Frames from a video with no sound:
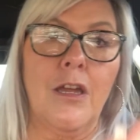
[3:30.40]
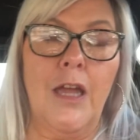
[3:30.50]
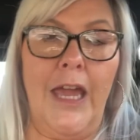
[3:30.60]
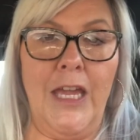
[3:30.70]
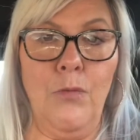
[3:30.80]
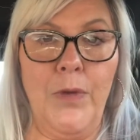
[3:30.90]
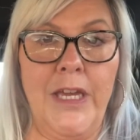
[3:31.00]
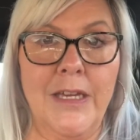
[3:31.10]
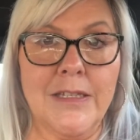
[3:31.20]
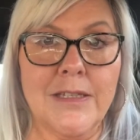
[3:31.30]
8
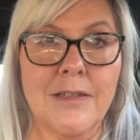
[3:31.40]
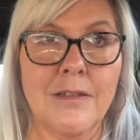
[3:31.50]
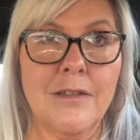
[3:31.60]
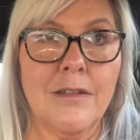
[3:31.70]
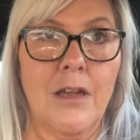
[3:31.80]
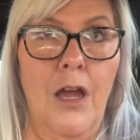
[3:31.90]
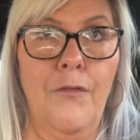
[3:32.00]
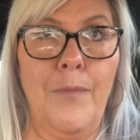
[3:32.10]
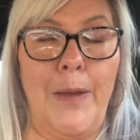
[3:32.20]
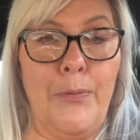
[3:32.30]
weeks
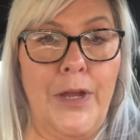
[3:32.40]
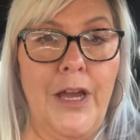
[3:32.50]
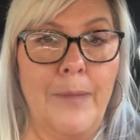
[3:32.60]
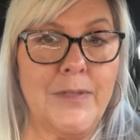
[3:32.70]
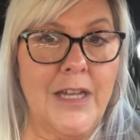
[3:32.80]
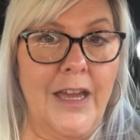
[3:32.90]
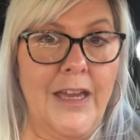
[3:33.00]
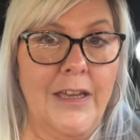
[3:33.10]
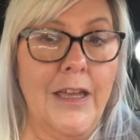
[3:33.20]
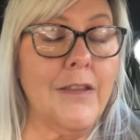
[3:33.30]
of my pre-op
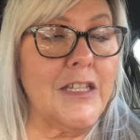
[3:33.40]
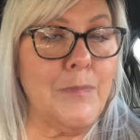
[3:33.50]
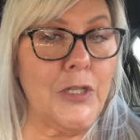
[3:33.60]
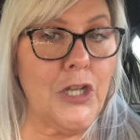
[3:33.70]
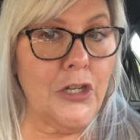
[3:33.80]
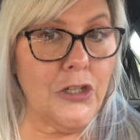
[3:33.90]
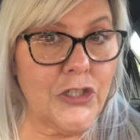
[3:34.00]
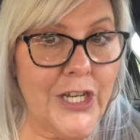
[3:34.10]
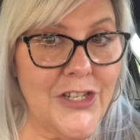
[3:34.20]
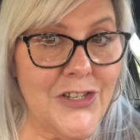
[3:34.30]
diet, unless my doctor
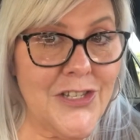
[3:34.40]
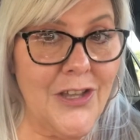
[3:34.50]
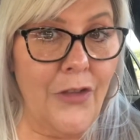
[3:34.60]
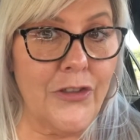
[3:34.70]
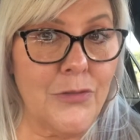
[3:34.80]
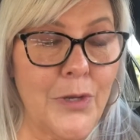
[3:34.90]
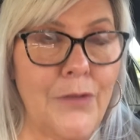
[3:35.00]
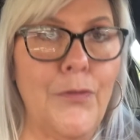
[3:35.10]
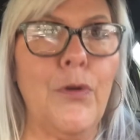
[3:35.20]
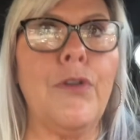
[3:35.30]
changes it on the
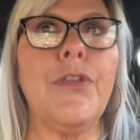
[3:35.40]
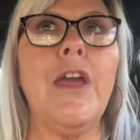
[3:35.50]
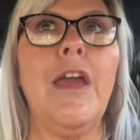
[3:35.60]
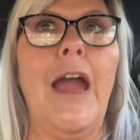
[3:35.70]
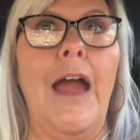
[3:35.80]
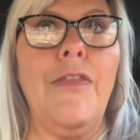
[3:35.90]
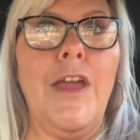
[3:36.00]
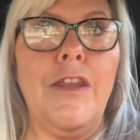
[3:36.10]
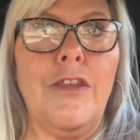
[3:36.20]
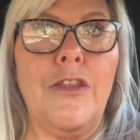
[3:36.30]
24th, and
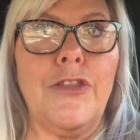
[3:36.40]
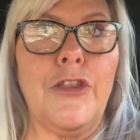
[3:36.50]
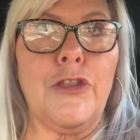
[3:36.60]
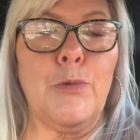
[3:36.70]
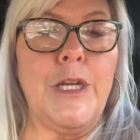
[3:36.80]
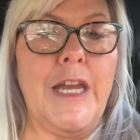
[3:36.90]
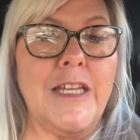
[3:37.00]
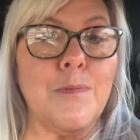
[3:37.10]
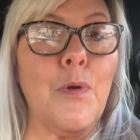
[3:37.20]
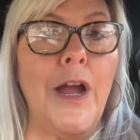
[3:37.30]
then the 3
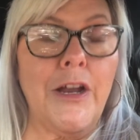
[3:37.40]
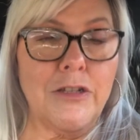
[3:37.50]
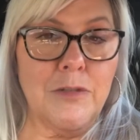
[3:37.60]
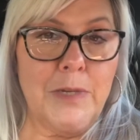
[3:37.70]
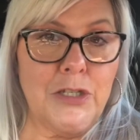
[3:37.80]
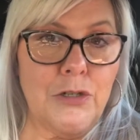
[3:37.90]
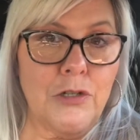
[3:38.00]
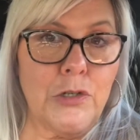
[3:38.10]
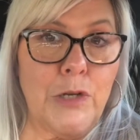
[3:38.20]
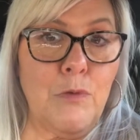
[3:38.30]
days prior to my
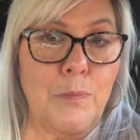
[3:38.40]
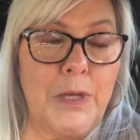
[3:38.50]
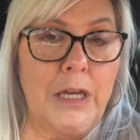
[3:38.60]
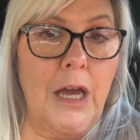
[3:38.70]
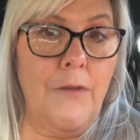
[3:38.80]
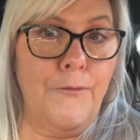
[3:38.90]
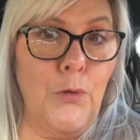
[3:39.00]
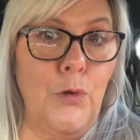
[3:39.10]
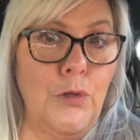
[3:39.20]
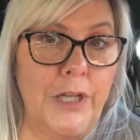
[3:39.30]
surgery will be a
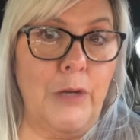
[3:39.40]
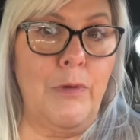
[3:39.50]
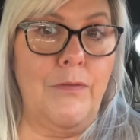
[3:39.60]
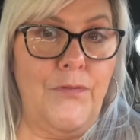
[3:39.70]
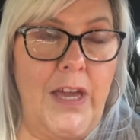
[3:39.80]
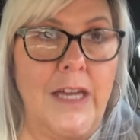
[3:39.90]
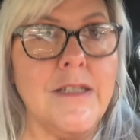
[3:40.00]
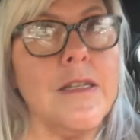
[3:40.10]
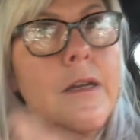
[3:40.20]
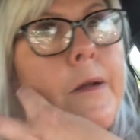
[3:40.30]
full liquid
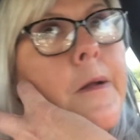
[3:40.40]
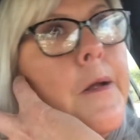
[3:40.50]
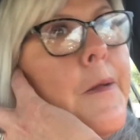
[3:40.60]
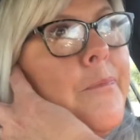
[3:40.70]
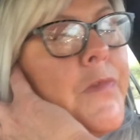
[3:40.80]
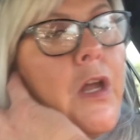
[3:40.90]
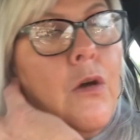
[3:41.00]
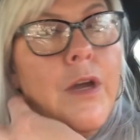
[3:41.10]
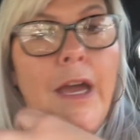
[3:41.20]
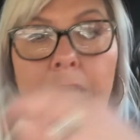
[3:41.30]
phase.
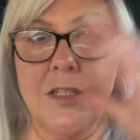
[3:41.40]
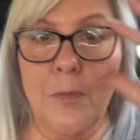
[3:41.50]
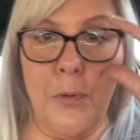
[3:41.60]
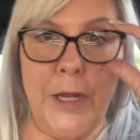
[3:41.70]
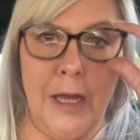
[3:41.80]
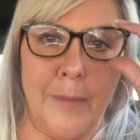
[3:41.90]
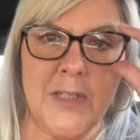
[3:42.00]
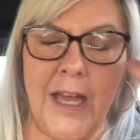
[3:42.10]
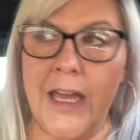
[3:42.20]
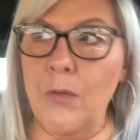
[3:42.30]
Okay, so pre-op
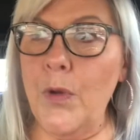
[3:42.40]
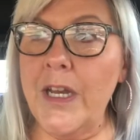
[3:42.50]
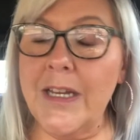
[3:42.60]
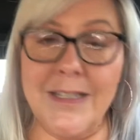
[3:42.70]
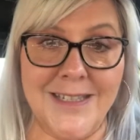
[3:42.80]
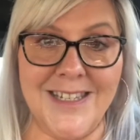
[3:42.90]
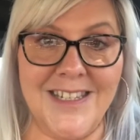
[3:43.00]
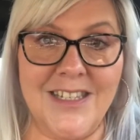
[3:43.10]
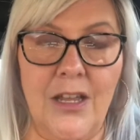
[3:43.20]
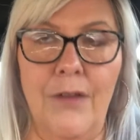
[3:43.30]
diet, what it
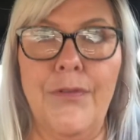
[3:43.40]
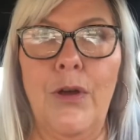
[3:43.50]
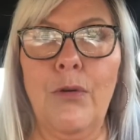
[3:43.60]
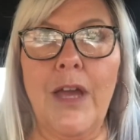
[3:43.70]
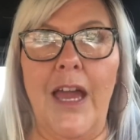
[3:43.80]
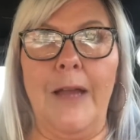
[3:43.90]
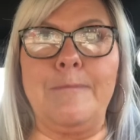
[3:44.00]
consists of. Okay,